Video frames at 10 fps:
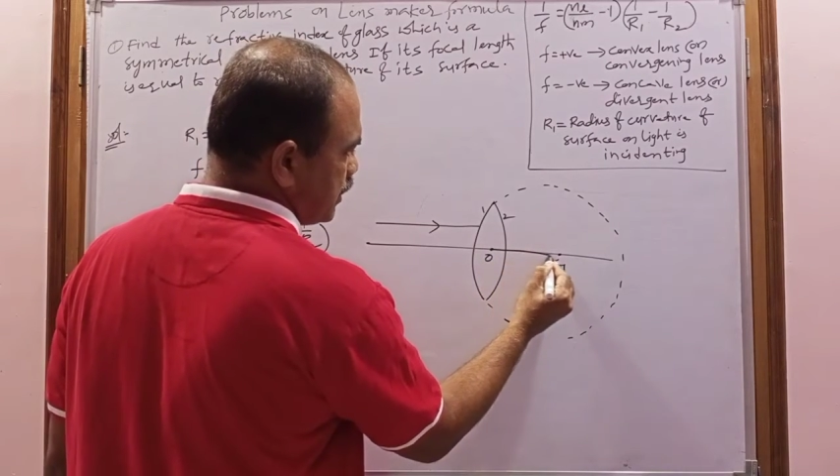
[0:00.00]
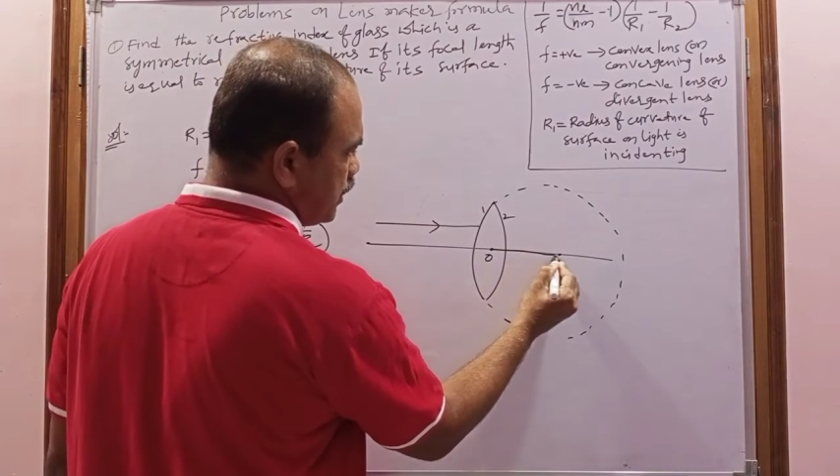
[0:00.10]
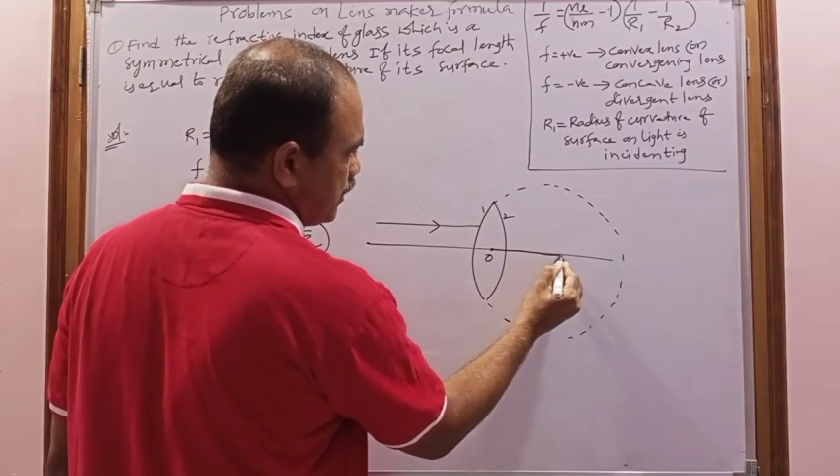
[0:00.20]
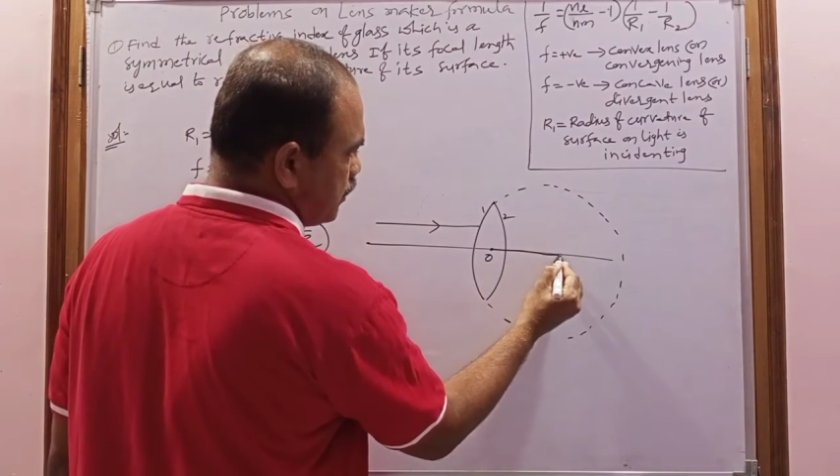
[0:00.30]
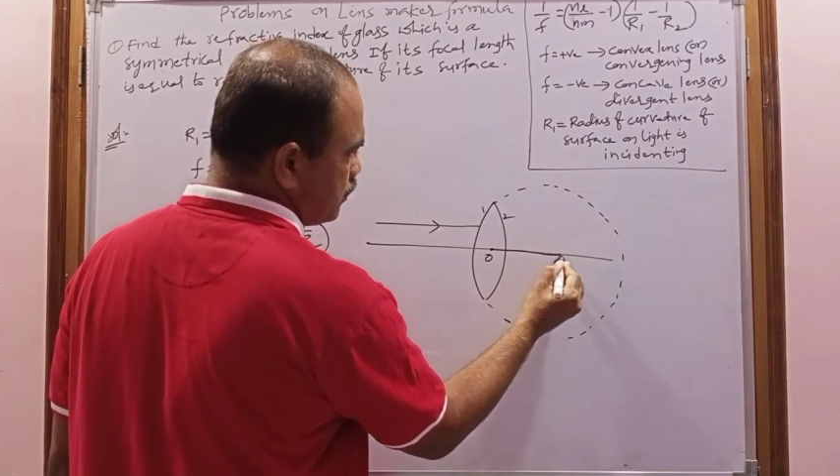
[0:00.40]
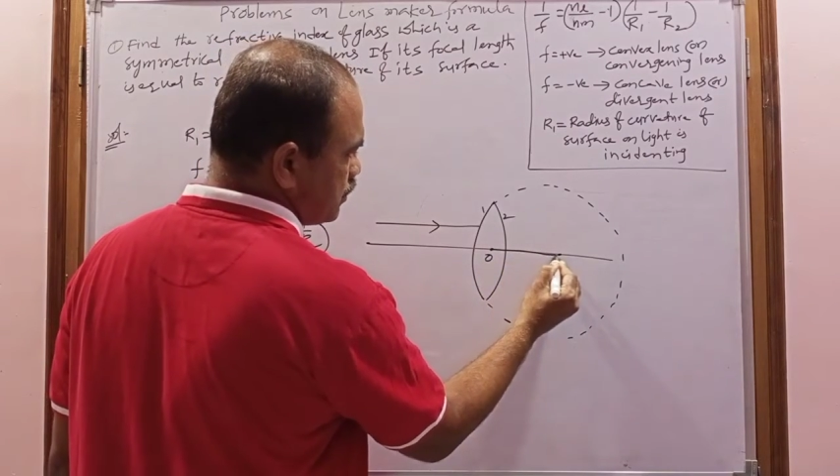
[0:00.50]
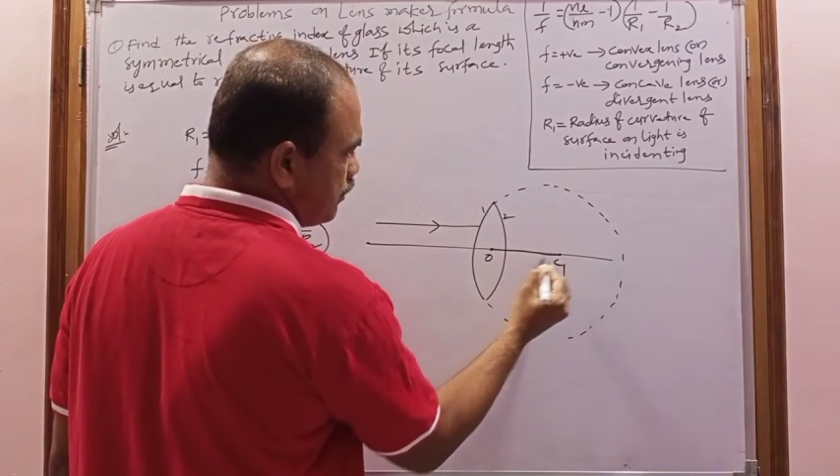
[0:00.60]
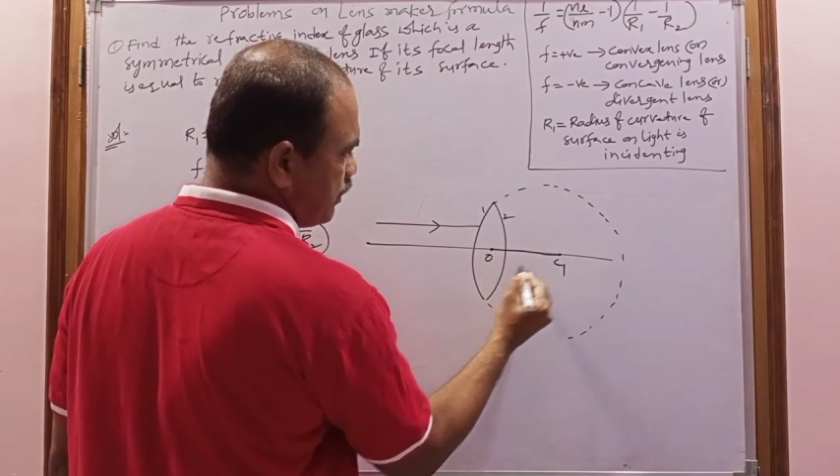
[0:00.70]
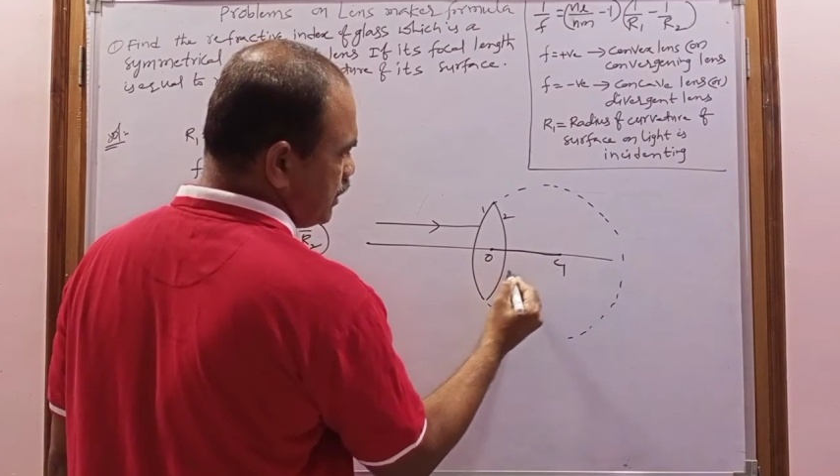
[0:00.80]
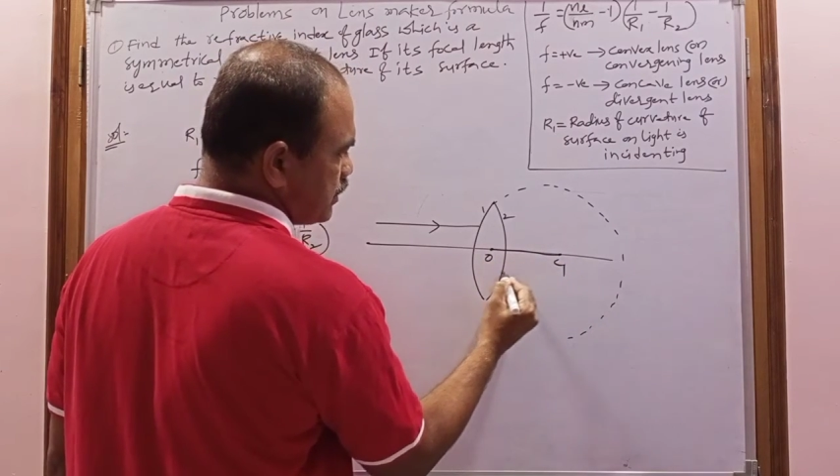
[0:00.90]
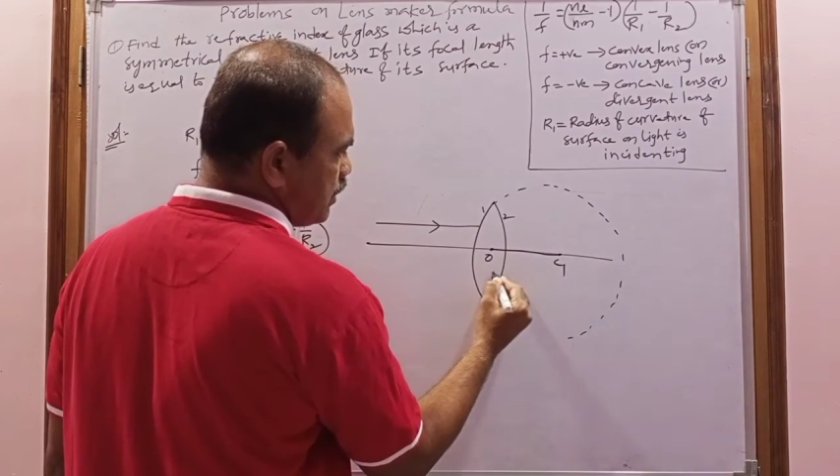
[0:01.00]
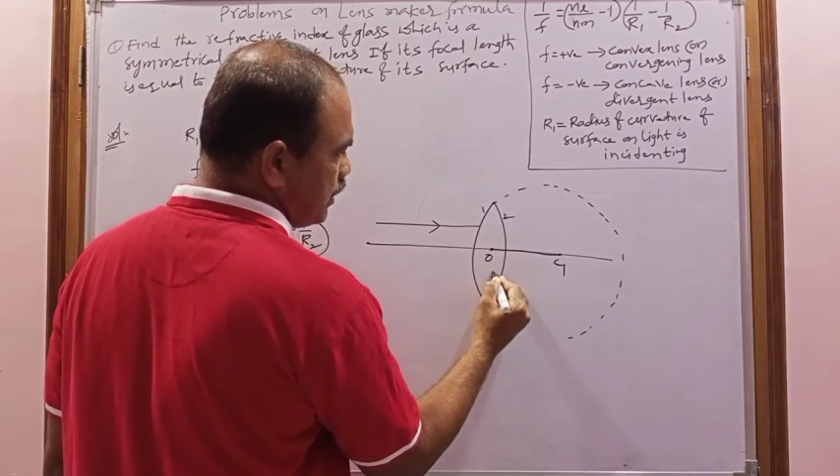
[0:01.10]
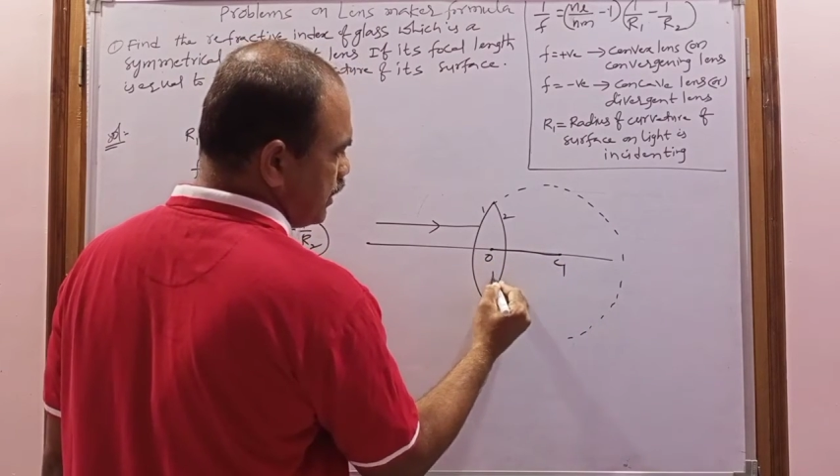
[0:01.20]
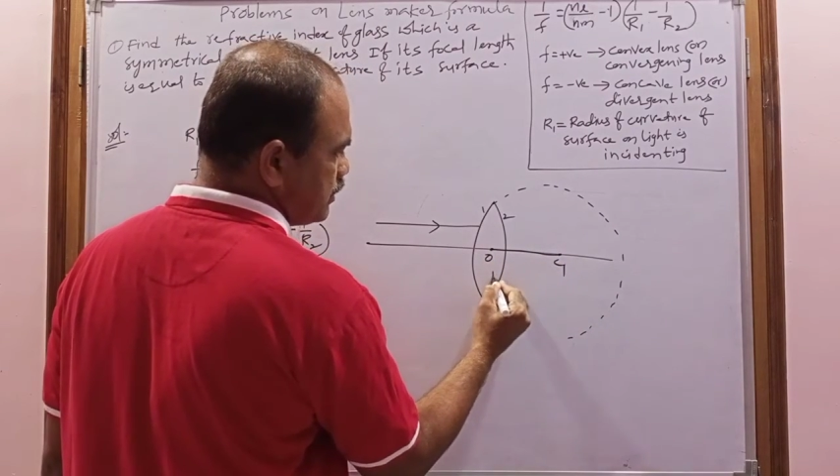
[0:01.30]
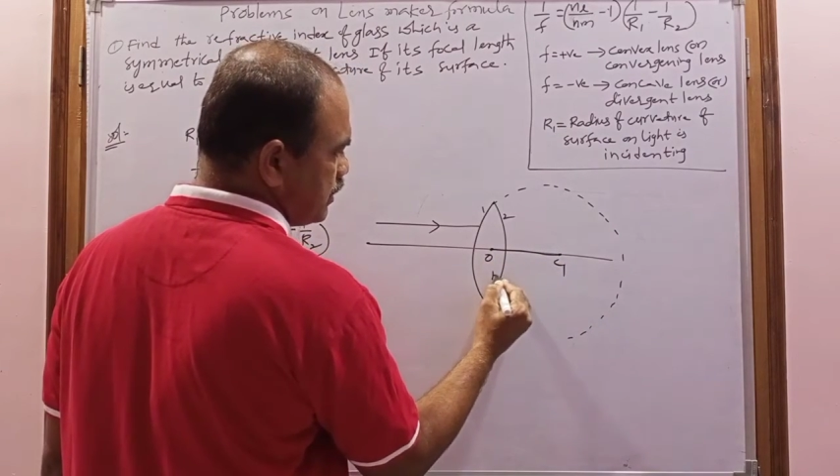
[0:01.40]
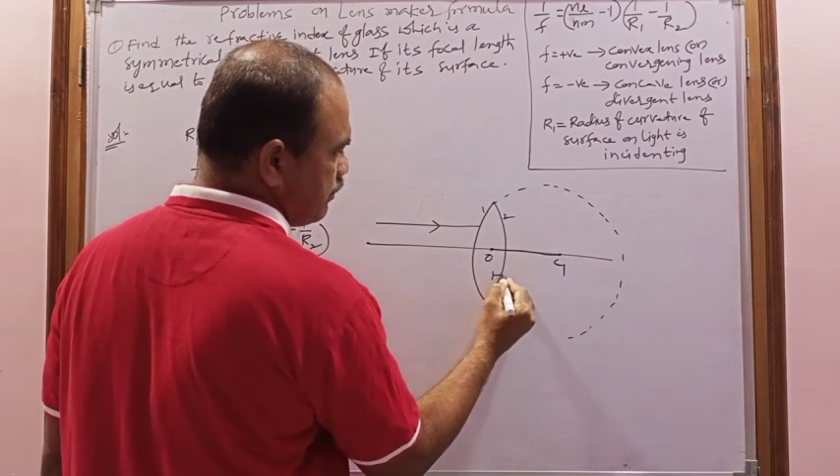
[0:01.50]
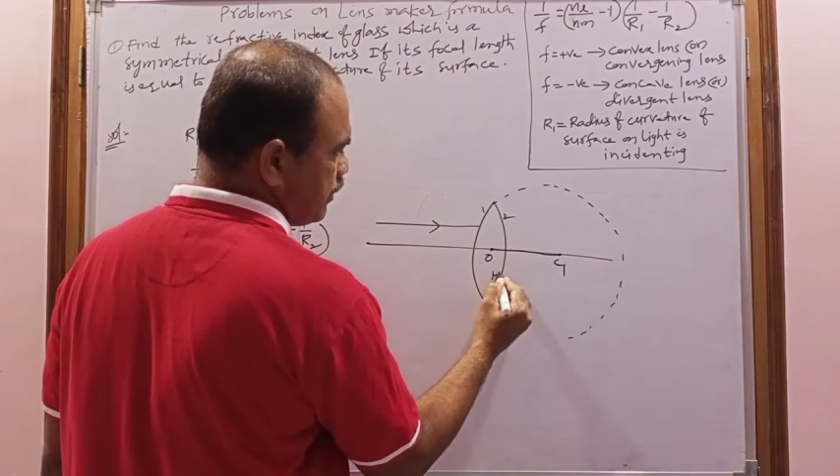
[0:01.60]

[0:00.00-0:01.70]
center to C1 is called as the